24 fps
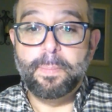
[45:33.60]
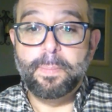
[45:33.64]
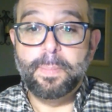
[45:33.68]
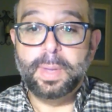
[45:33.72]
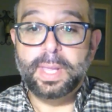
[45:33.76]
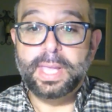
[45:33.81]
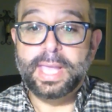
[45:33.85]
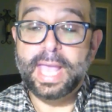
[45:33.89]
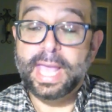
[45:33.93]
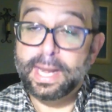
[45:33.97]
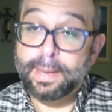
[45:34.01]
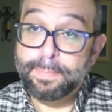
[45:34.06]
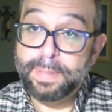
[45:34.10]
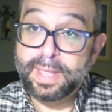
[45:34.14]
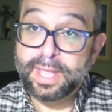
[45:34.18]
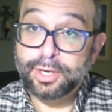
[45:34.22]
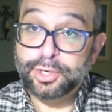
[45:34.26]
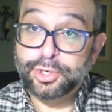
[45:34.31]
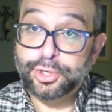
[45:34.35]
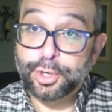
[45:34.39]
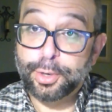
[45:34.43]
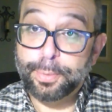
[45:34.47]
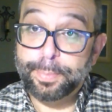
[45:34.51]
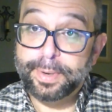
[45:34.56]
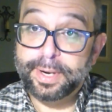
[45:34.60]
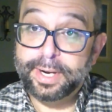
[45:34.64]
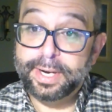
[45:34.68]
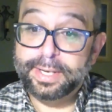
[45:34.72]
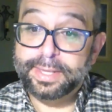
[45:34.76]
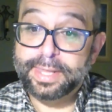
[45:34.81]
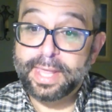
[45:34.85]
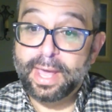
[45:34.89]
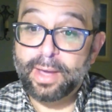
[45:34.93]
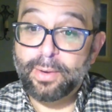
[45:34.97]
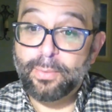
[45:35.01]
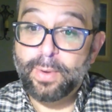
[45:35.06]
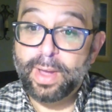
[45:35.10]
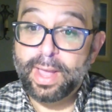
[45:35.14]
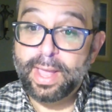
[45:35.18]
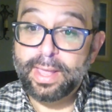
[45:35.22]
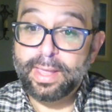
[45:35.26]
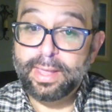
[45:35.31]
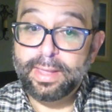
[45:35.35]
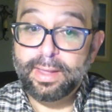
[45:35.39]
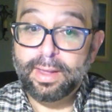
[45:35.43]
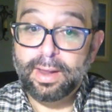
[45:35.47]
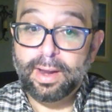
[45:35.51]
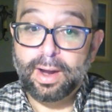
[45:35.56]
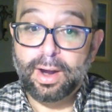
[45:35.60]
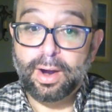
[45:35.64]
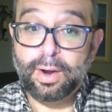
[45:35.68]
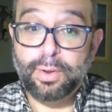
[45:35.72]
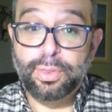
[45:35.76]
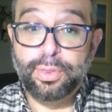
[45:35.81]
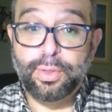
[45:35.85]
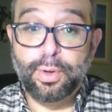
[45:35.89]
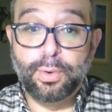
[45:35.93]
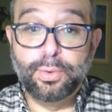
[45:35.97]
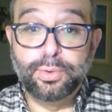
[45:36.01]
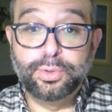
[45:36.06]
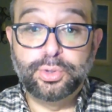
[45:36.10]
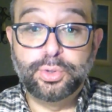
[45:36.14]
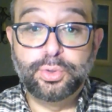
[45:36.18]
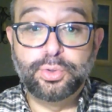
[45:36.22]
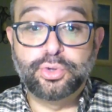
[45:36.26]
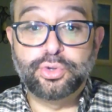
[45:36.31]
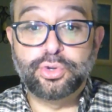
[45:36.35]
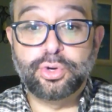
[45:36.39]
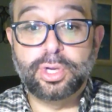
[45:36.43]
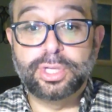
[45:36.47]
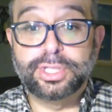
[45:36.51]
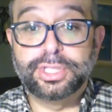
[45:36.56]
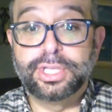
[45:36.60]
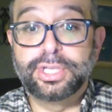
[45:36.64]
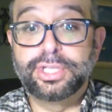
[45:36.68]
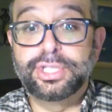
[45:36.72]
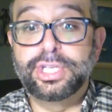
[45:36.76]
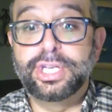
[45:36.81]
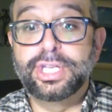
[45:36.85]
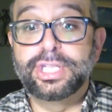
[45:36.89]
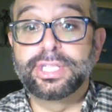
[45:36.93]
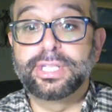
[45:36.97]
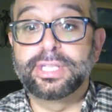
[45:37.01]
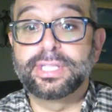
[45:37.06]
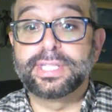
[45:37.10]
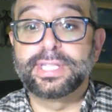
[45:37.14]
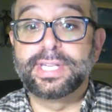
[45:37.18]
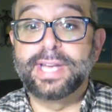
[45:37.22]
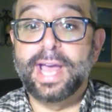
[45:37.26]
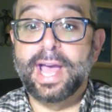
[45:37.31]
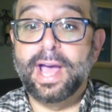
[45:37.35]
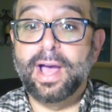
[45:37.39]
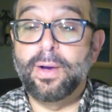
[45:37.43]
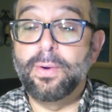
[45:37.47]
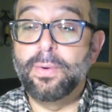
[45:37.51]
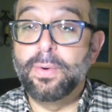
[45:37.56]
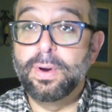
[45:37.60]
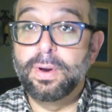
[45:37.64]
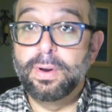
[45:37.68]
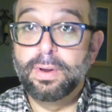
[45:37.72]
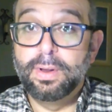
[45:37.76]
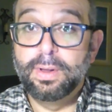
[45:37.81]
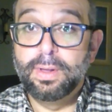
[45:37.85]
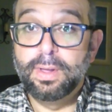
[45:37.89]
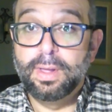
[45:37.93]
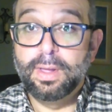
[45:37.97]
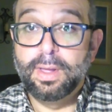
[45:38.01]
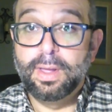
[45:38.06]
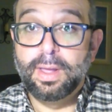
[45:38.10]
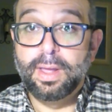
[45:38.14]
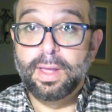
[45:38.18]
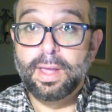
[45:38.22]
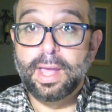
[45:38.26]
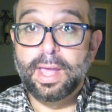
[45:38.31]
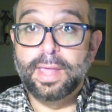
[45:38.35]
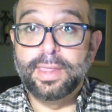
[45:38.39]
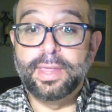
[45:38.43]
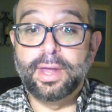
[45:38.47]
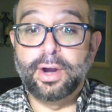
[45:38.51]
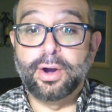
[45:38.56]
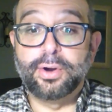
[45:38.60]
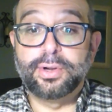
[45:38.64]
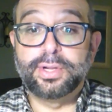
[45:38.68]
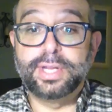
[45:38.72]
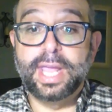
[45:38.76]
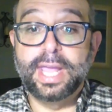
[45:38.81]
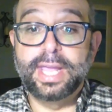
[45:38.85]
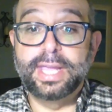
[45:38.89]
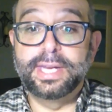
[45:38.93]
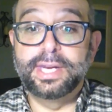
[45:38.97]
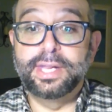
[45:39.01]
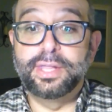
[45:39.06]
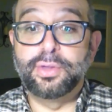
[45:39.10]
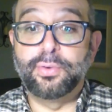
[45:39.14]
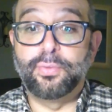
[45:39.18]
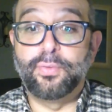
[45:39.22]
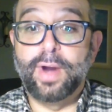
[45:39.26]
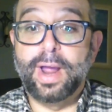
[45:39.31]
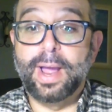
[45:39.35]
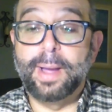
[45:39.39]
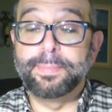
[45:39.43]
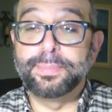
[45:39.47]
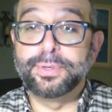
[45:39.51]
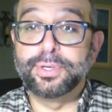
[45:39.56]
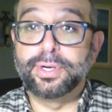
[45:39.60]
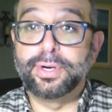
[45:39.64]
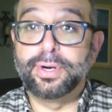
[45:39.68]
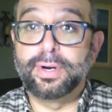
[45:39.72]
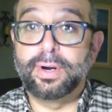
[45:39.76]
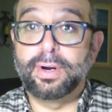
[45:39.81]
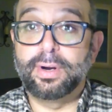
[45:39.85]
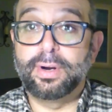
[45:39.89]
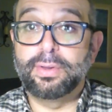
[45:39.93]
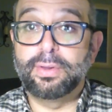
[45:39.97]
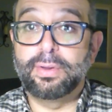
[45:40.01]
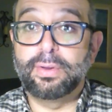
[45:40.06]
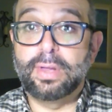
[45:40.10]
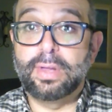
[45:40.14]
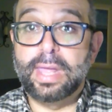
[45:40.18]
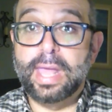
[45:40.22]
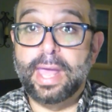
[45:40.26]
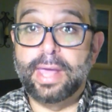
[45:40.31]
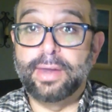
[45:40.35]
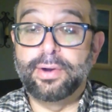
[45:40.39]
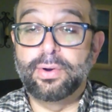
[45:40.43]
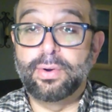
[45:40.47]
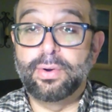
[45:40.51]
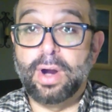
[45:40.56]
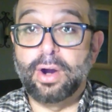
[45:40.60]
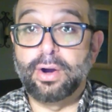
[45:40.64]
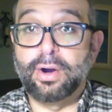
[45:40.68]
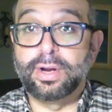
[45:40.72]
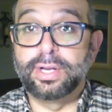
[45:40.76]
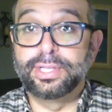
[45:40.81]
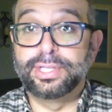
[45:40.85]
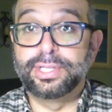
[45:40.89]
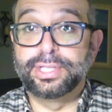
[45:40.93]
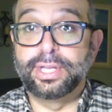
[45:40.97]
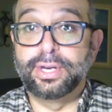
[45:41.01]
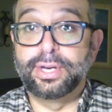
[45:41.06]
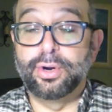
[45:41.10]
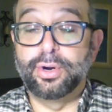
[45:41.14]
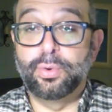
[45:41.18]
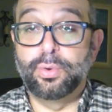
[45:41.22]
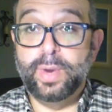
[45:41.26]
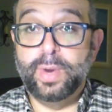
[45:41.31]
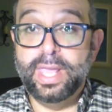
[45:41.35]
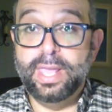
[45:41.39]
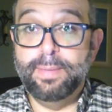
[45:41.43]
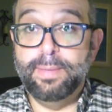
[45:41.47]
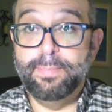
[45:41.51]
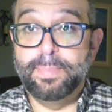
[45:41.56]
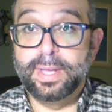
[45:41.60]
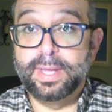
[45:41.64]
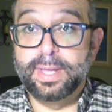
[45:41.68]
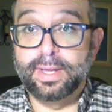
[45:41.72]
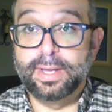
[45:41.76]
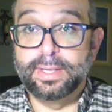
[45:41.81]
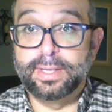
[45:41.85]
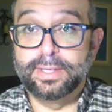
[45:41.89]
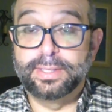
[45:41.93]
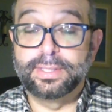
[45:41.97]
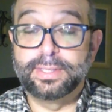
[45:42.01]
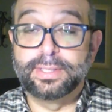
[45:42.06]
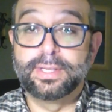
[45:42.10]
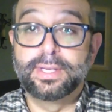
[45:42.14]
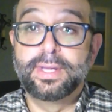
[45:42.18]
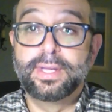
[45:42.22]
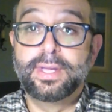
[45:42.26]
Can it be interpreted that way? are those who trust in Jesus now and that are taken in the rapture and are considered wheat, because